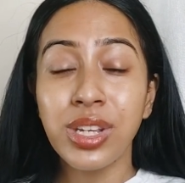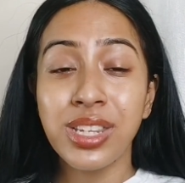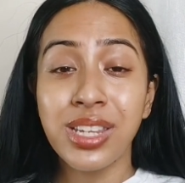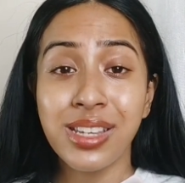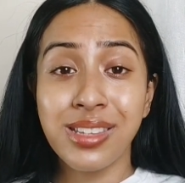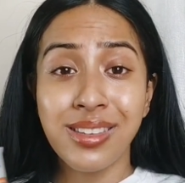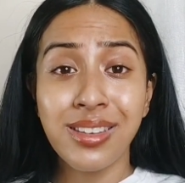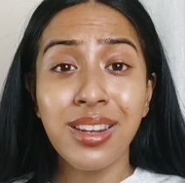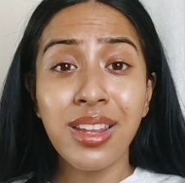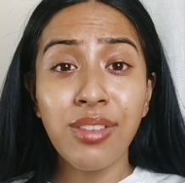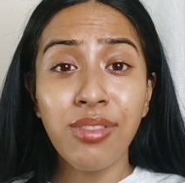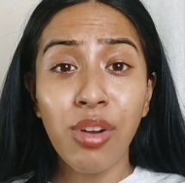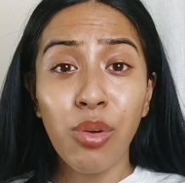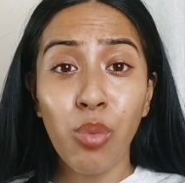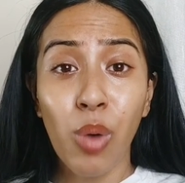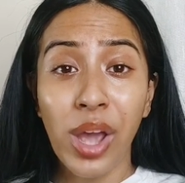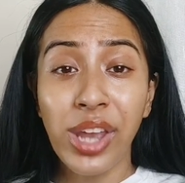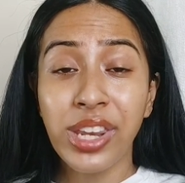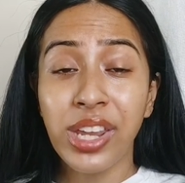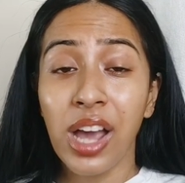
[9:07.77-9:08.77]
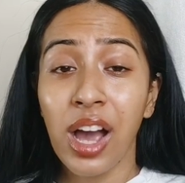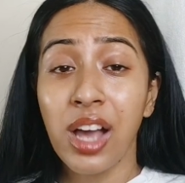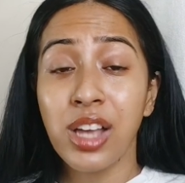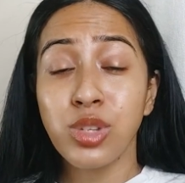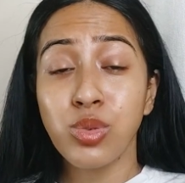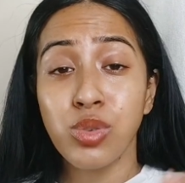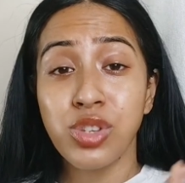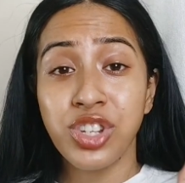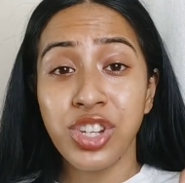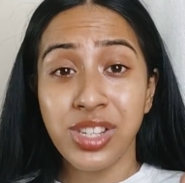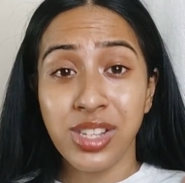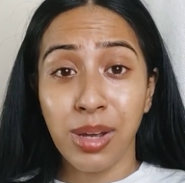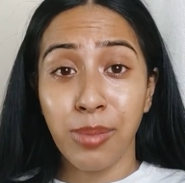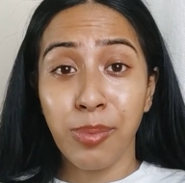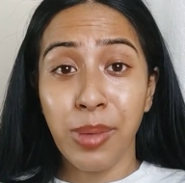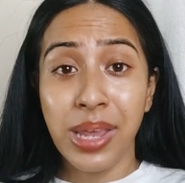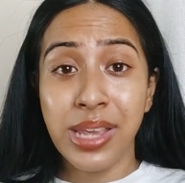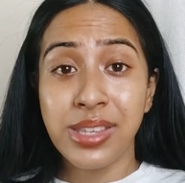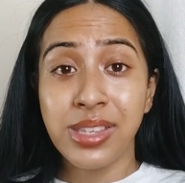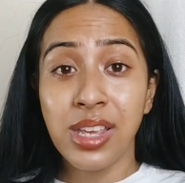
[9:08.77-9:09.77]
It doesn't leave a white cast, which is
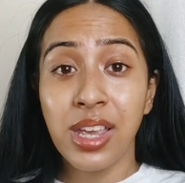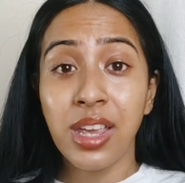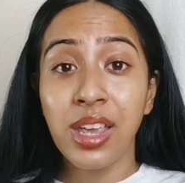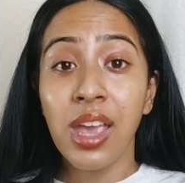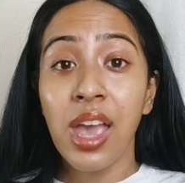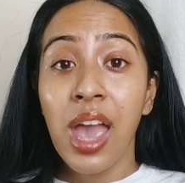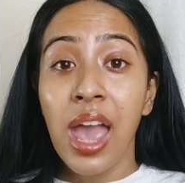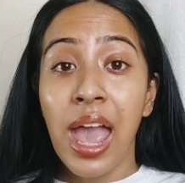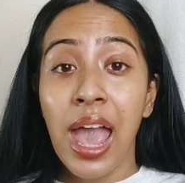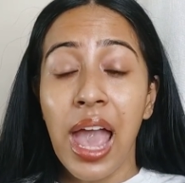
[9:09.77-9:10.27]
amazing,